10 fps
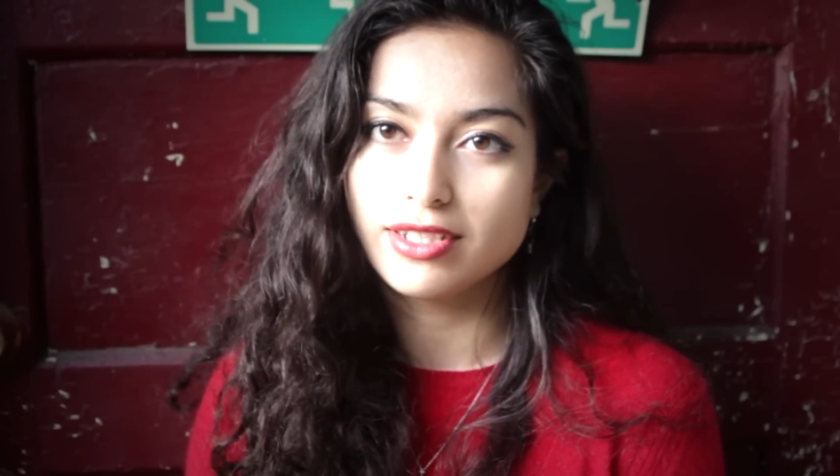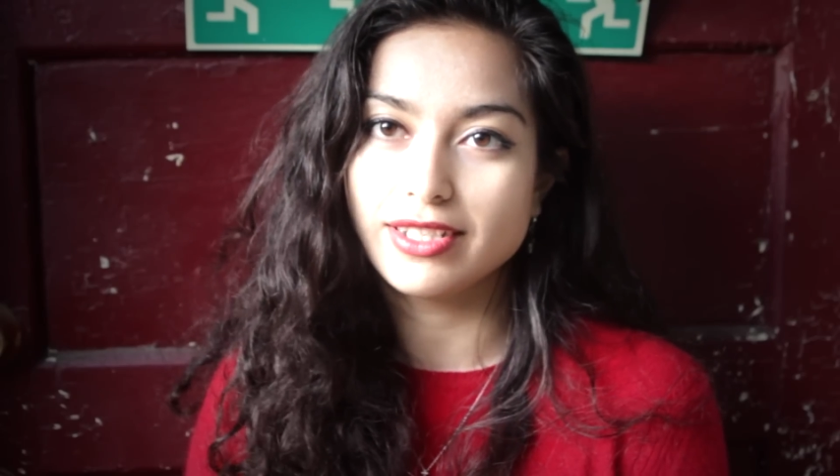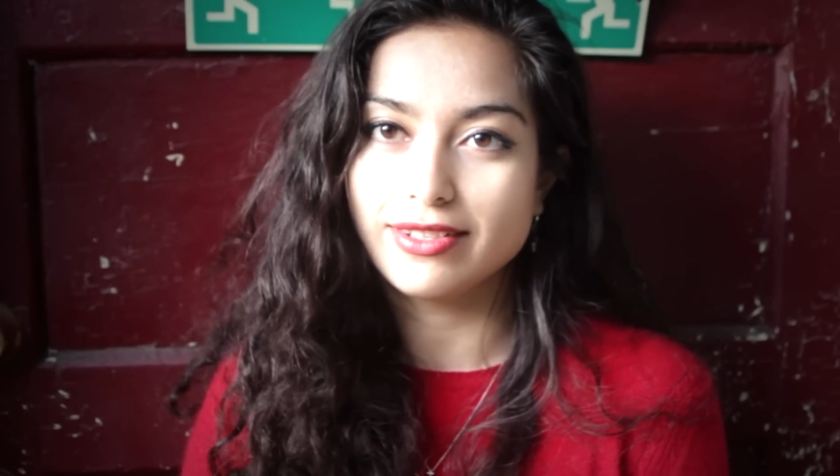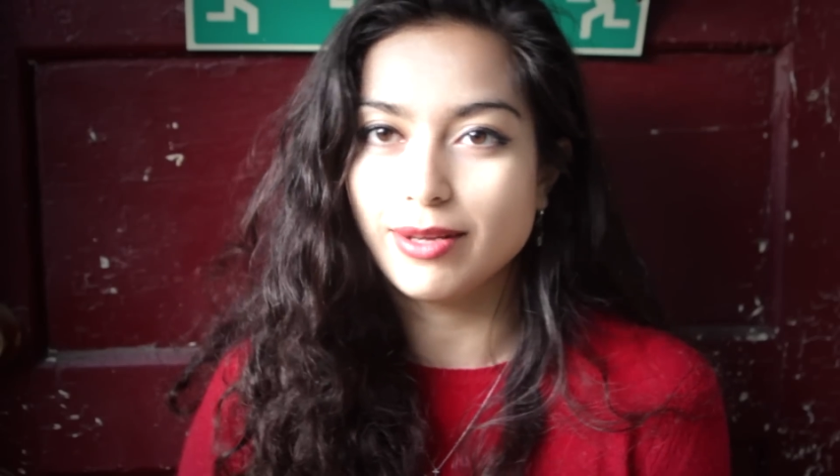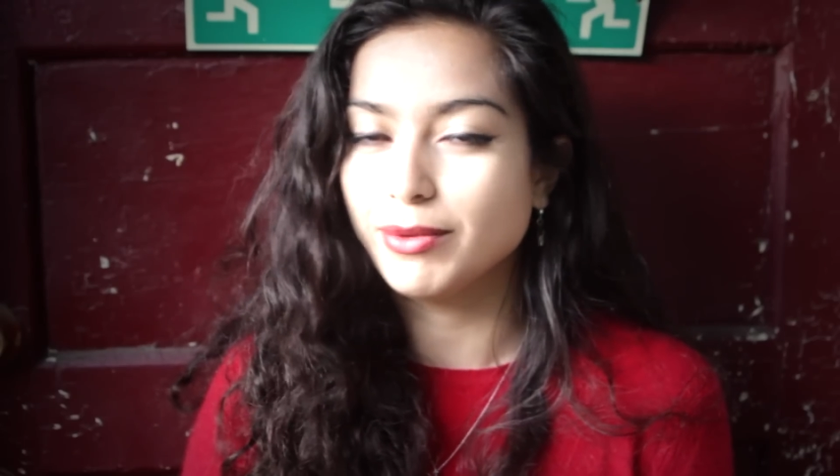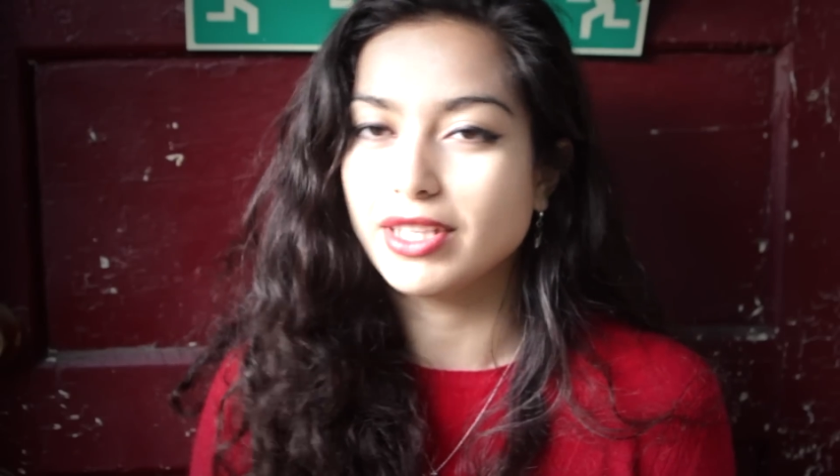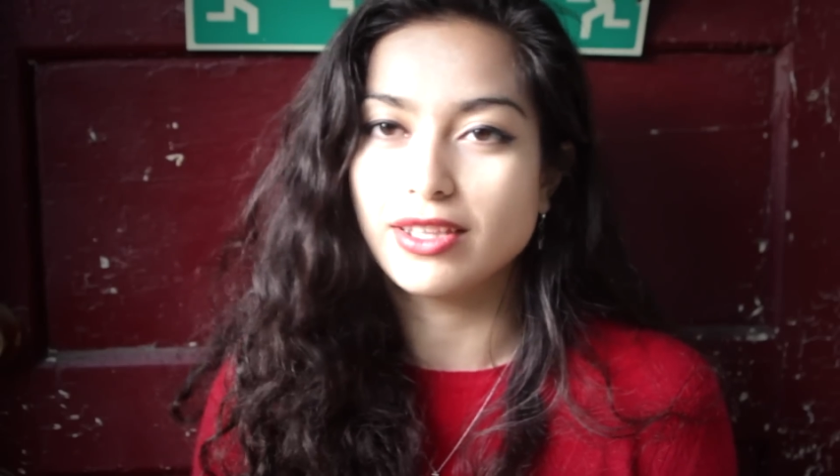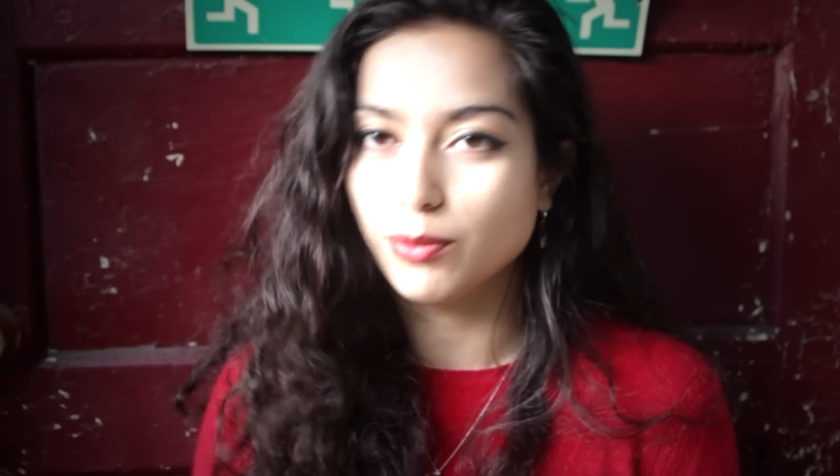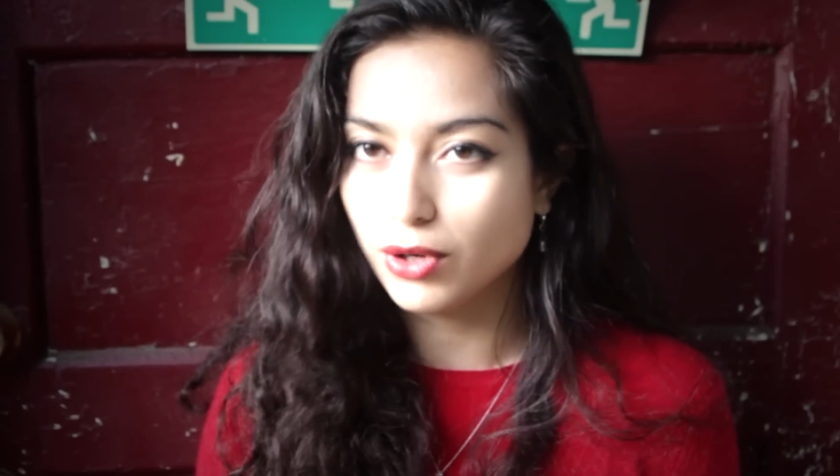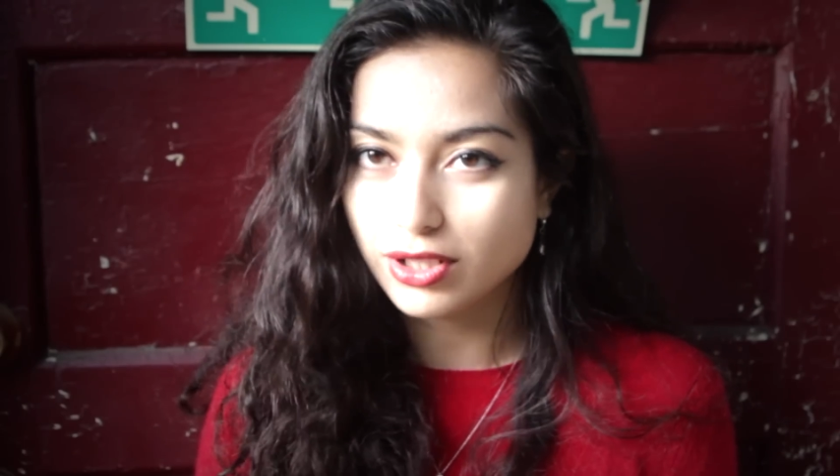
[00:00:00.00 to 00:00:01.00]
to something
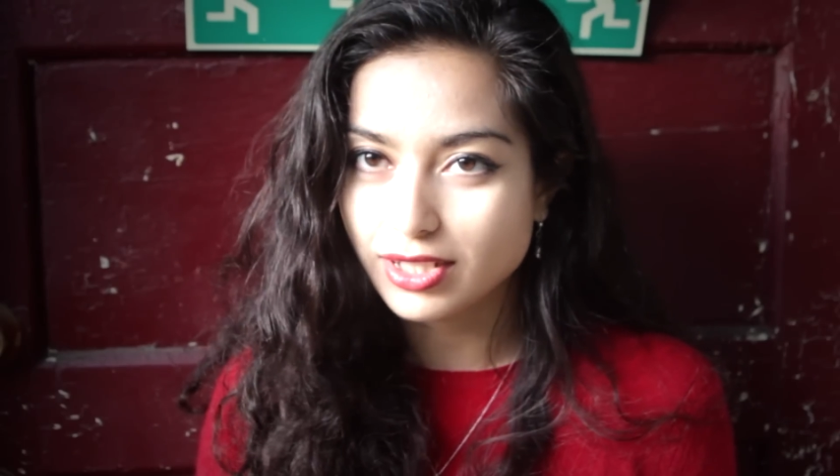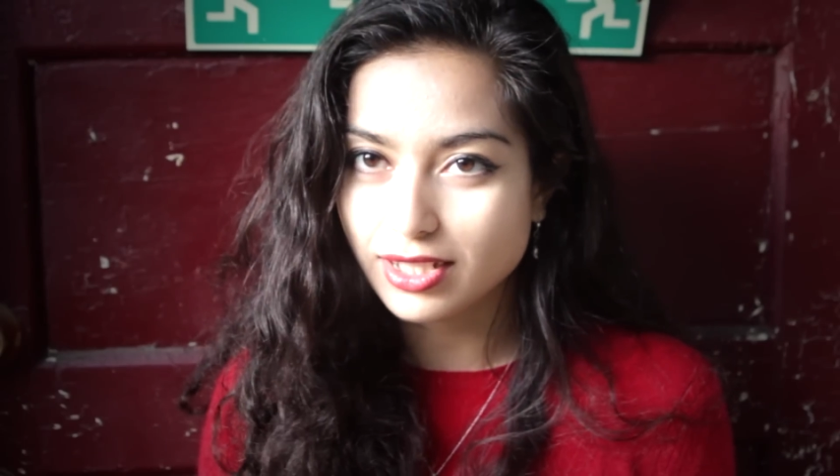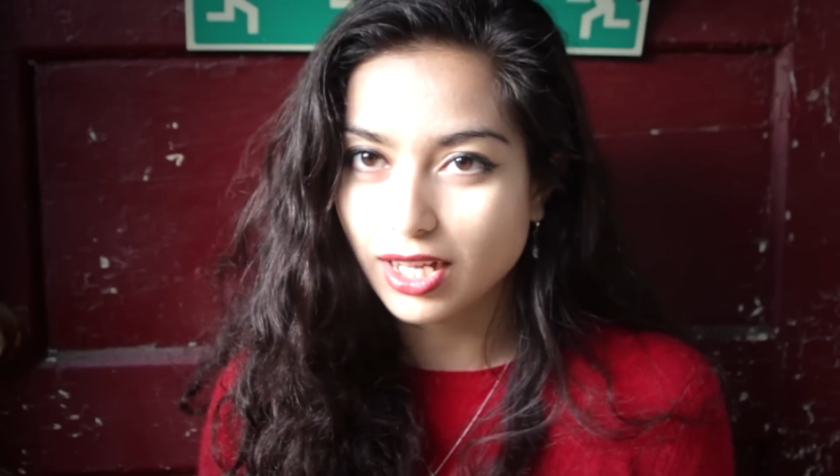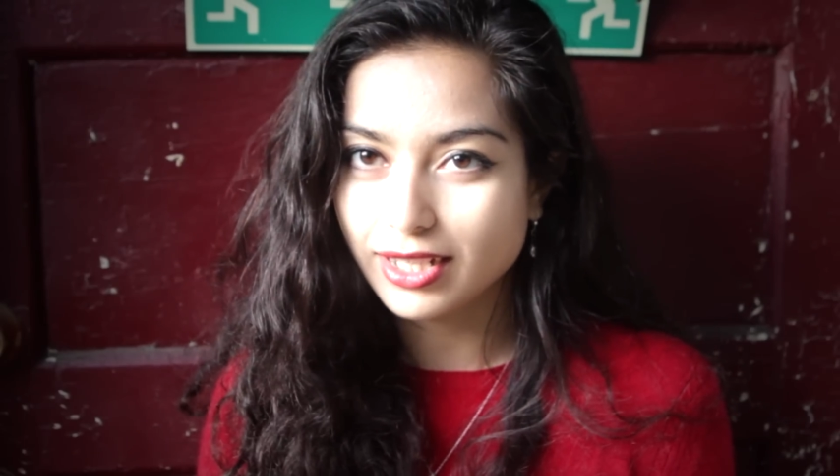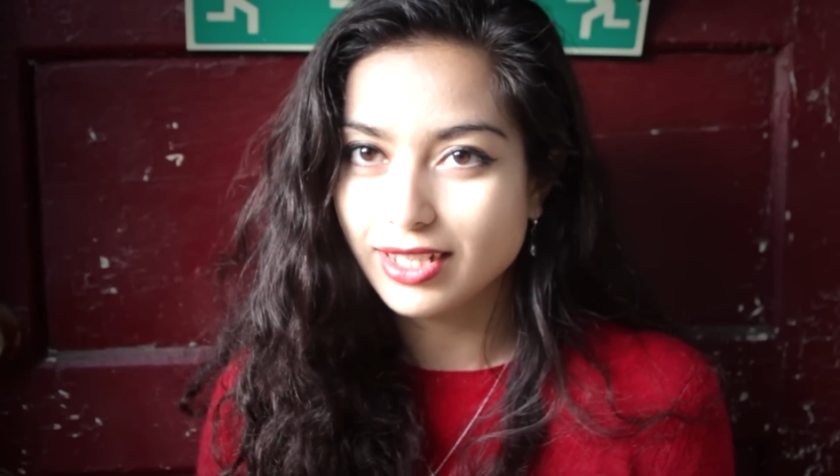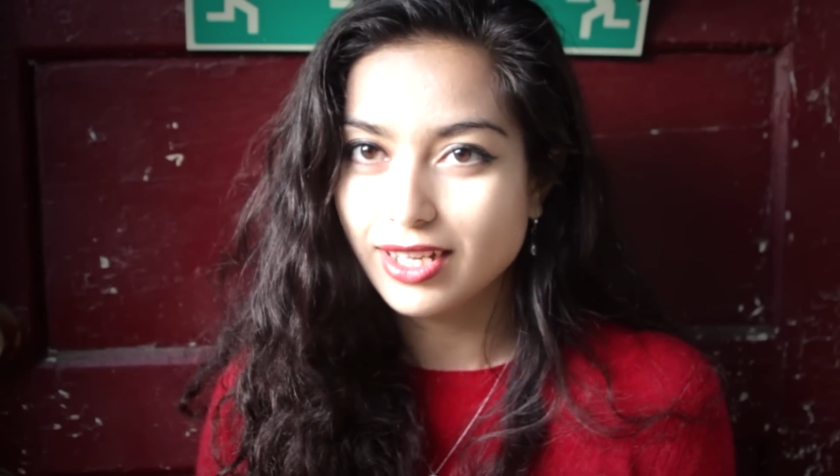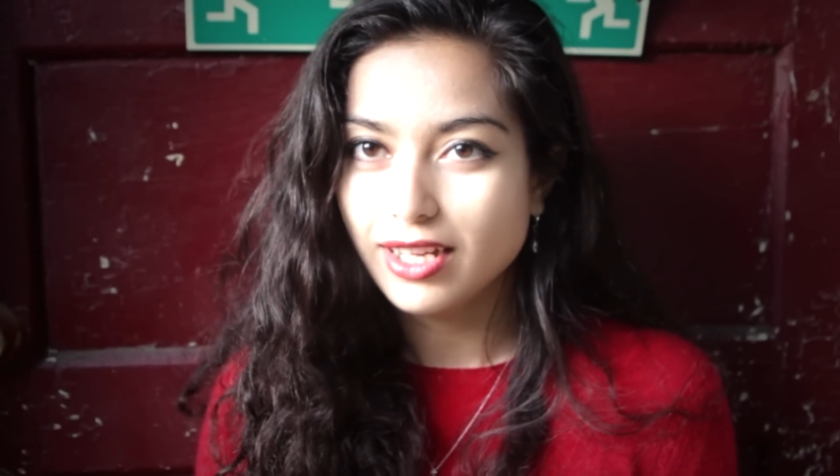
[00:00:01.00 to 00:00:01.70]
that the world has done.